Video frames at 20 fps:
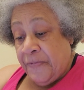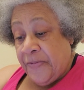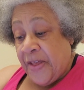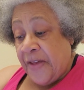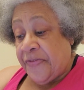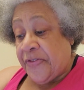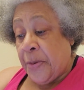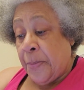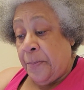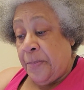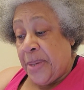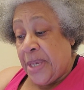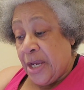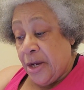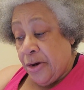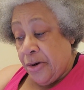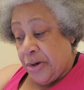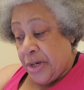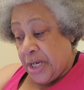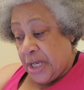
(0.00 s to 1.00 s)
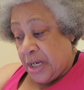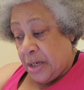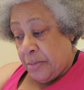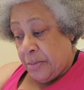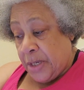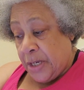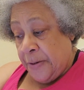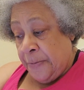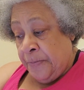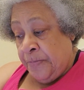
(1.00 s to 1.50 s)
that the bigger
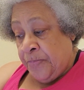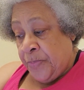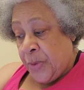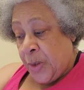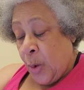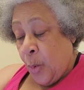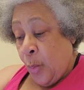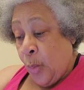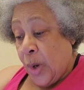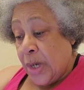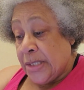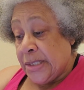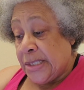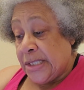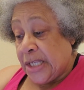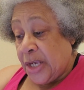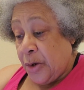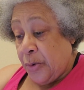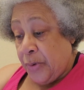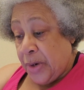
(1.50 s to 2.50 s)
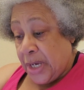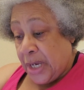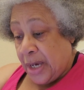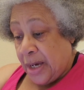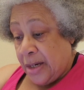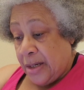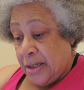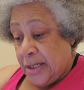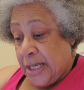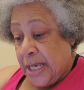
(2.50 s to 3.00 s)
enemy was
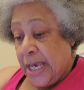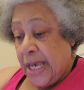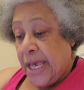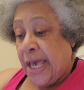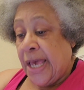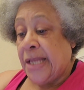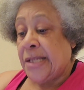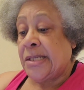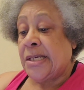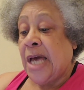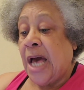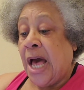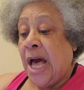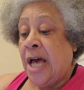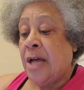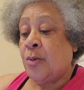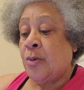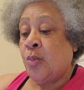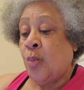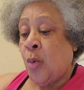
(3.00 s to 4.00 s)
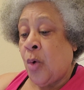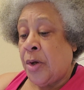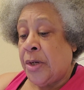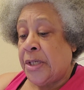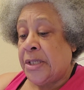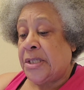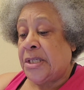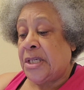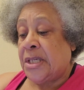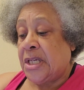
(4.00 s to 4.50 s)
Syria, and God
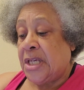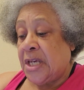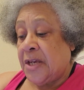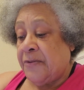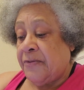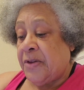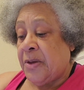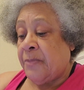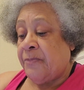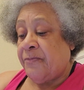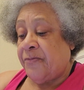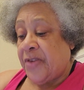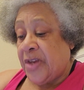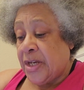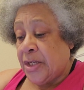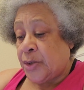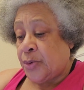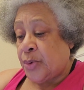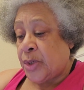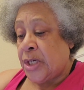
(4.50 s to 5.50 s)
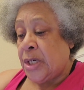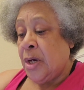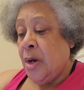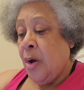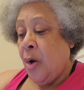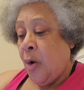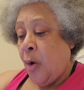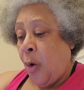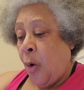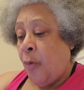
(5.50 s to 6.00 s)
wanted to give him victory
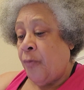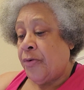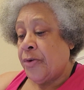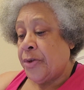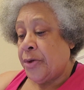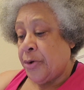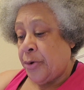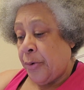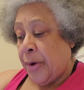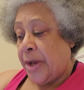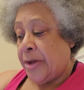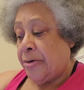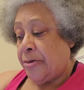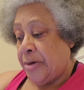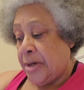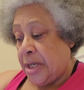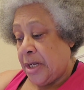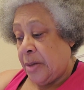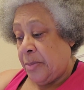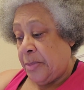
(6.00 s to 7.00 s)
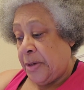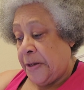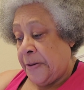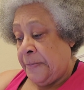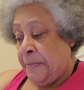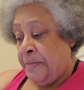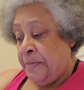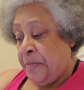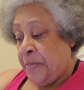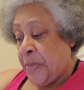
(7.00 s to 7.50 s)
over the greater
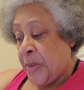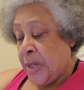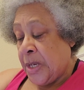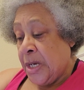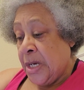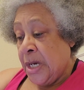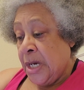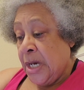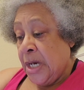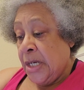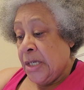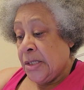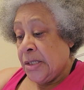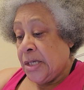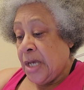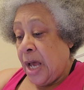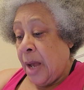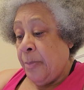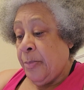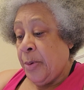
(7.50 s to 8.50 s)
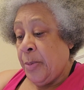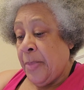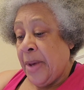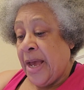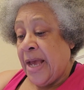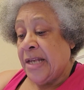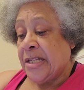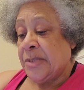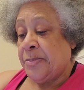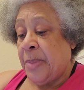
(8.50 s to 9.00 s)
enemy.
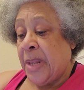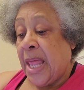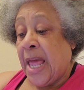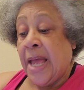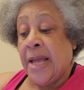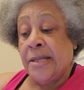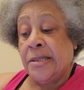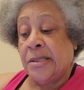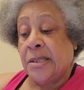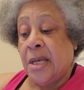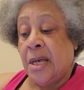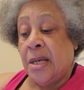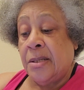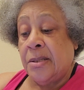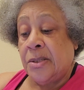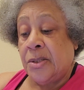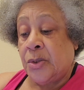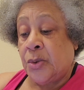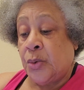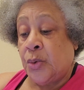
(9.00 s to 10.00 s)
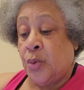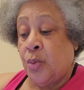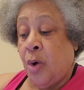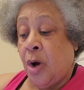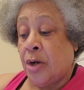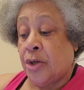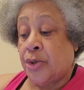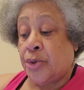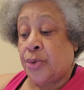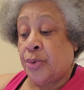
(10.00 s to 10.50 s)
Compromise blinds us to who
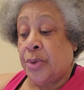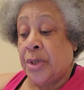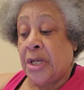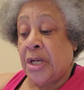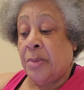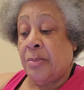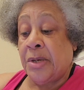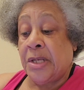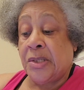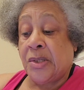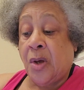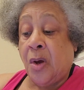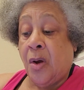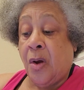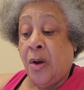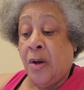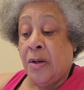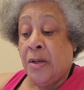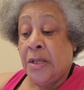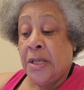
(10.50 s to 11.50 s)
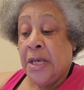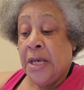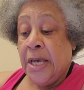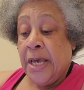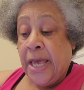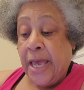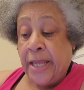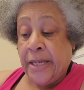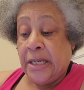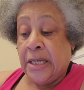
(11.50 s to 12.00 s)
our true enemies are,
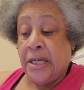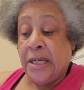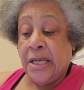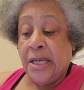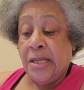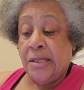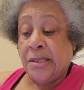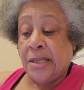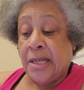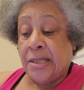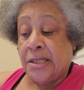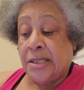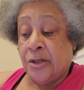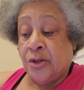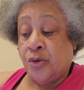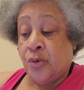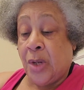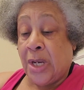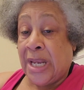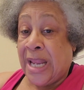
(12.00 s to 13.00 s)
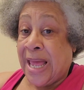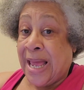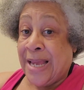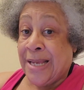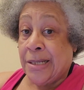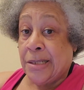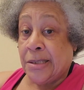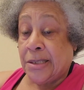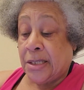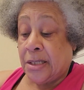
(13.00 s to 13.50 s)
and it leads us into
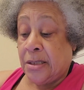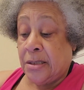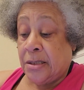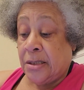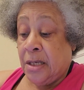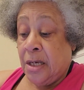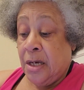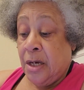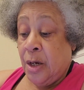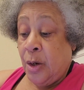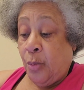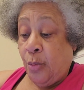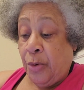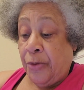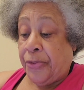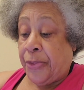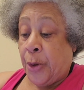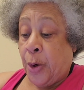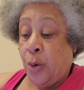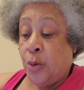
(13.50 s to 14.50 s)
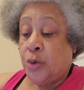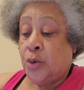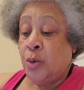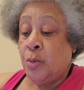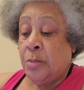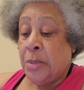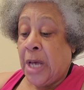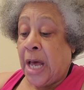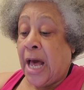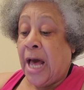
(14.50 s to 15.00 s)
alliances with those
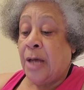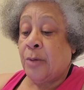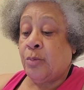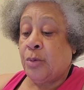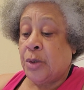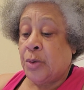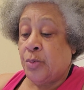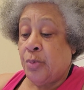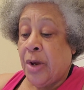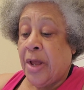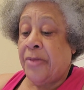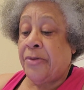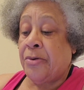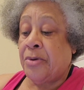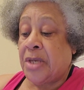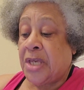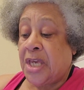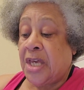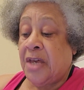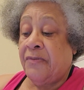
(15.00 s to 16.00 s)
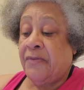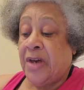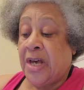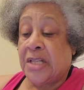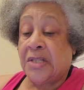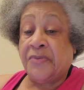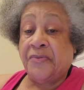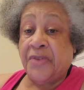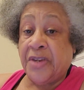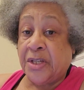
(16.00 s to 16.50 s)
whom God would rather give
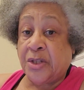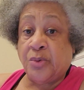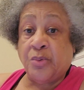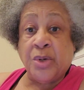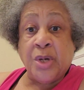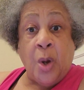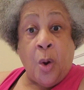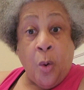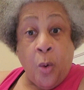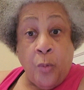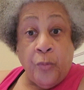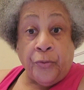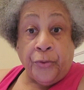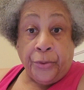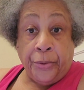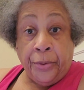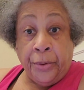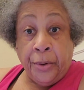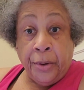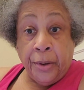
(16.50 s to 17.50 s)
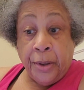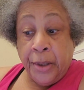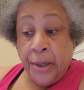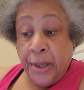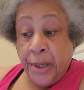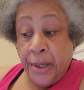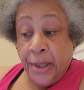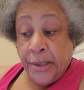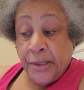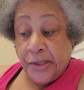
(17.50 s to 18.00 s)
us victory over.
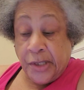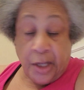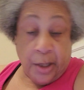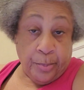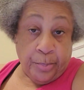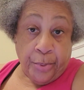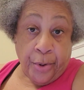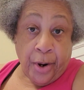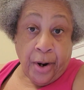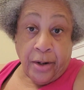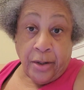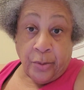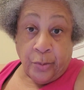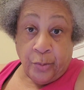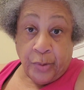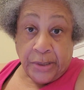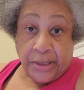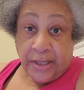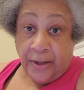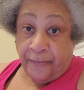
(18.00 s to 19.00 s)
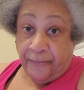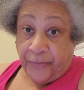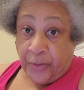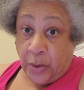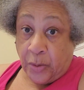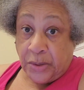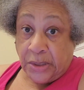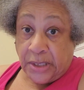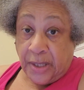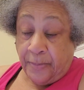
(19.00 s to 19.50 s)
Instead of partnering with some
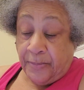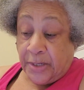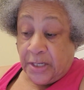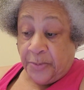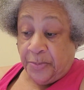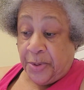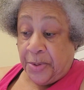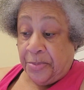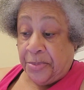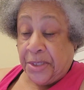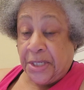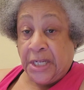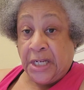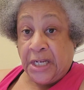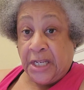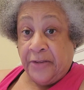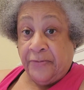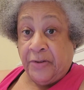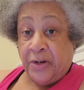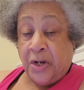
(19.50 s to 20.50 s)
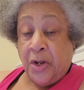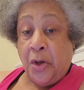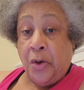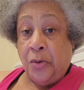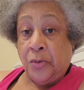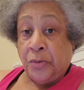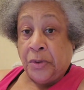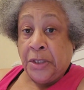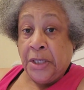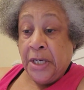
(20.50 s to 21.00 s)
folks, some people need to leave
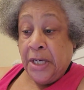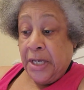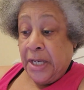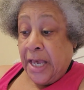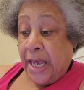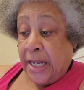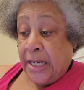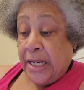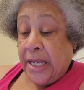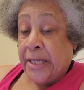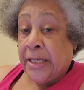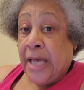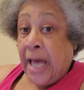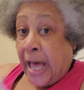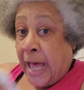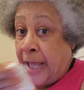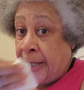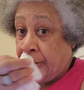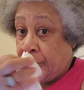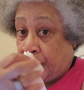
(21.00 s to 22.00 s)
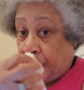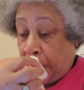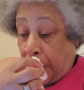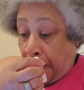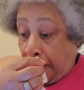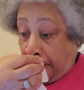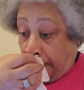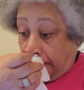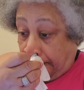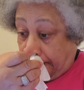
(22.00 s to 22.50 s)
alone and let God do it.